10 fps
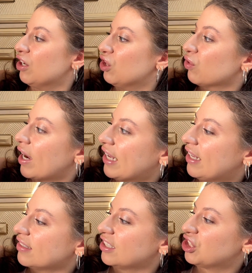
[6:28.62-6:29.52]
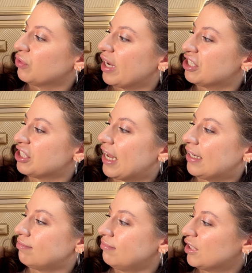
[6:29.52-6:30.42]
credit
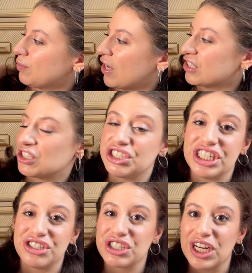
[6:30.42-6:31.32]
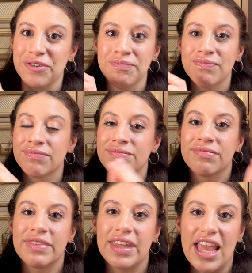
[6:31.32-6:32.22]
Lituation, sponsored Ginger,
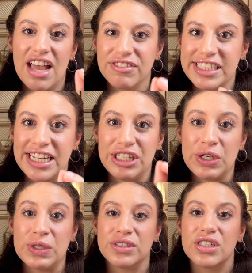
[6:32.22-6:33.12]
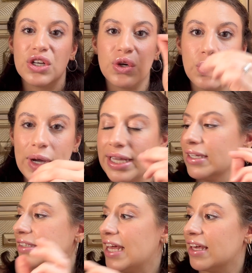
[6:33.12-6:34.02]
everyday nudes, quick,
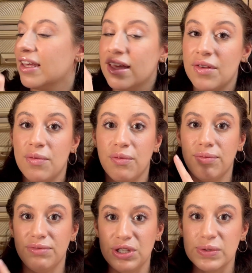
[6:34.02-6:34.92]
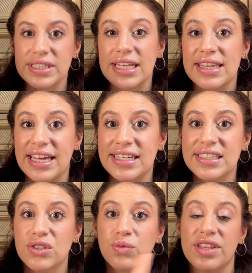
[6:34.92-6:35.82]
like using
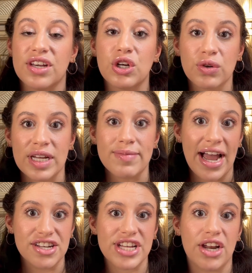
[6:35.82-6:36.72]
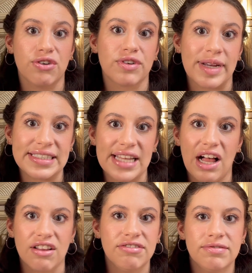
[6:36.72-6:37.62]
this with a cream eyeshadow for
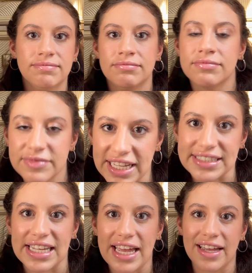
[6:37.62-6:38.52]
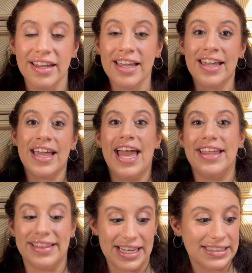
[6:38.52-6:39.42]
myself, that's it.
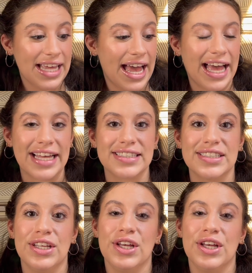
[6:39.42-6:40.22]
And this has